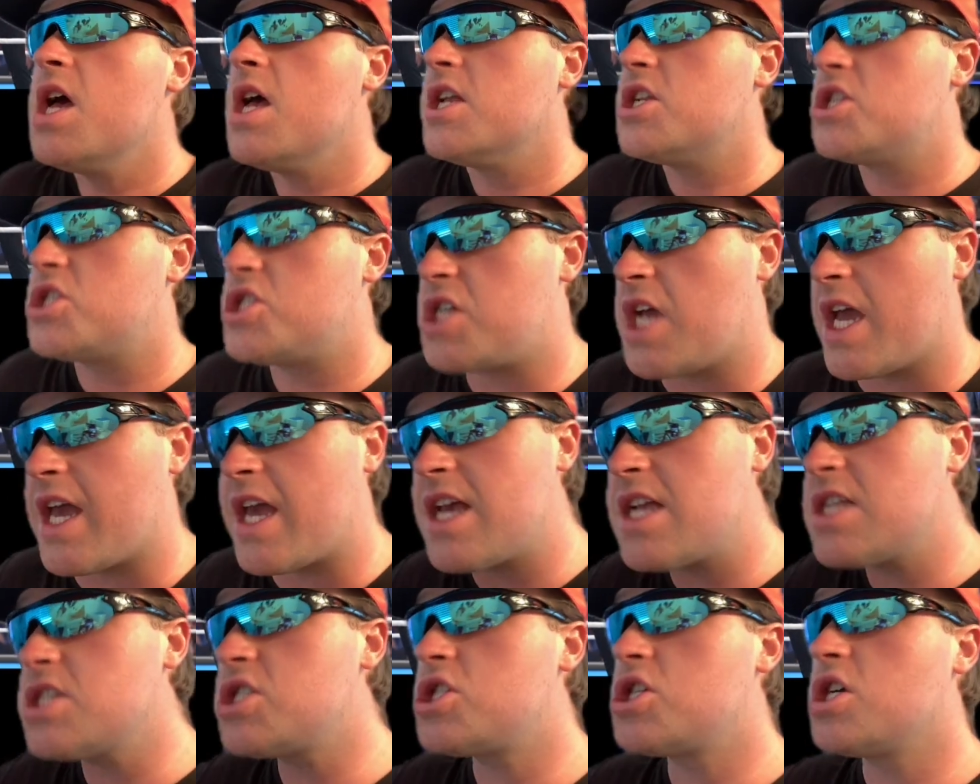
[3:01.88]

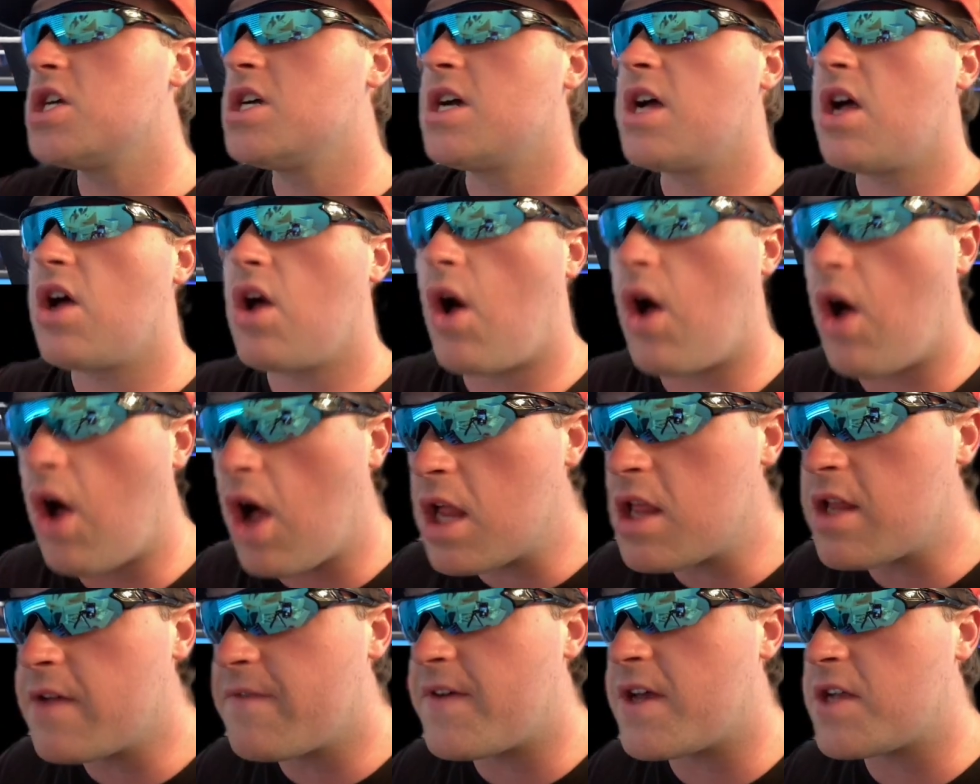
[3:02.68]
Change
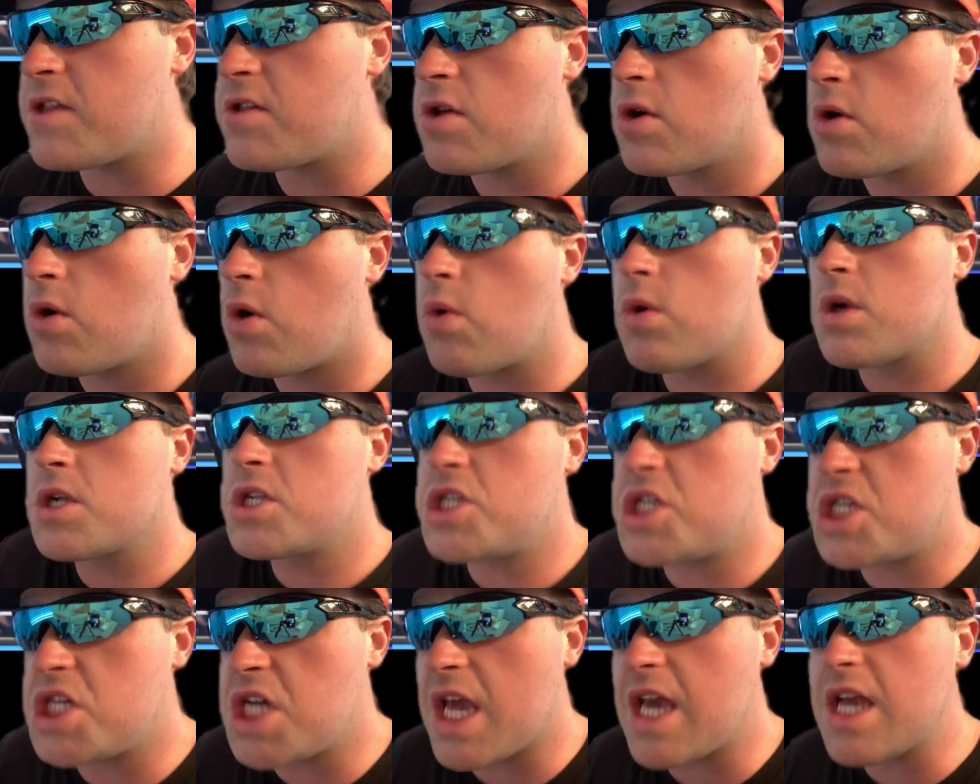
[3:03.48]
all of it or
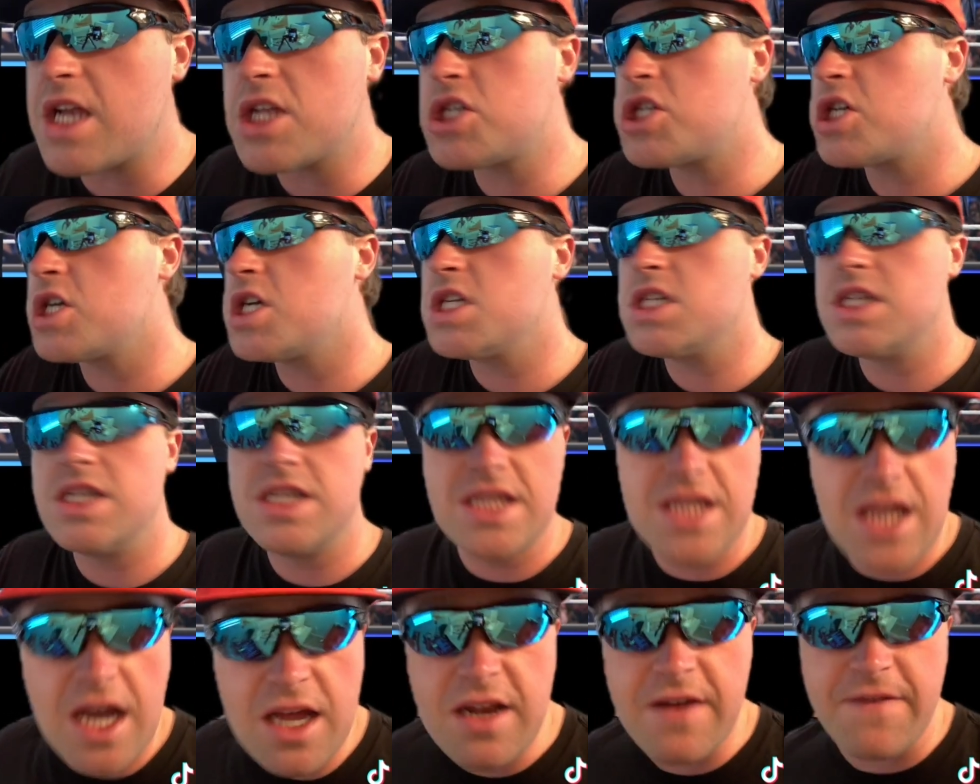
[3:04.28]
change
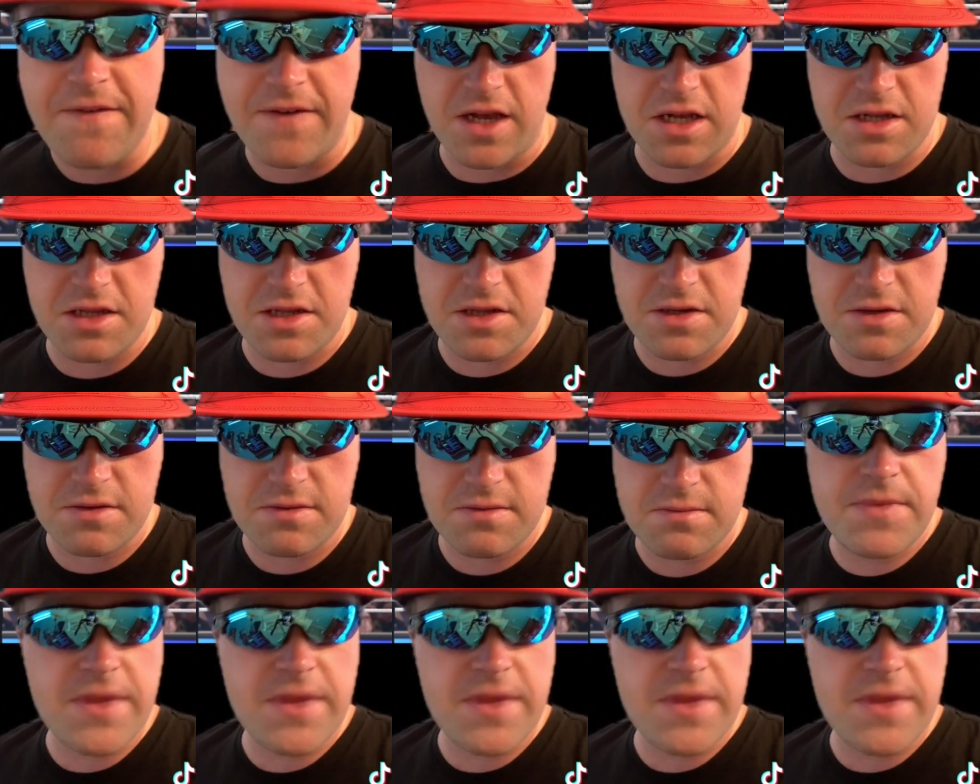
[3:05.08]
none of it.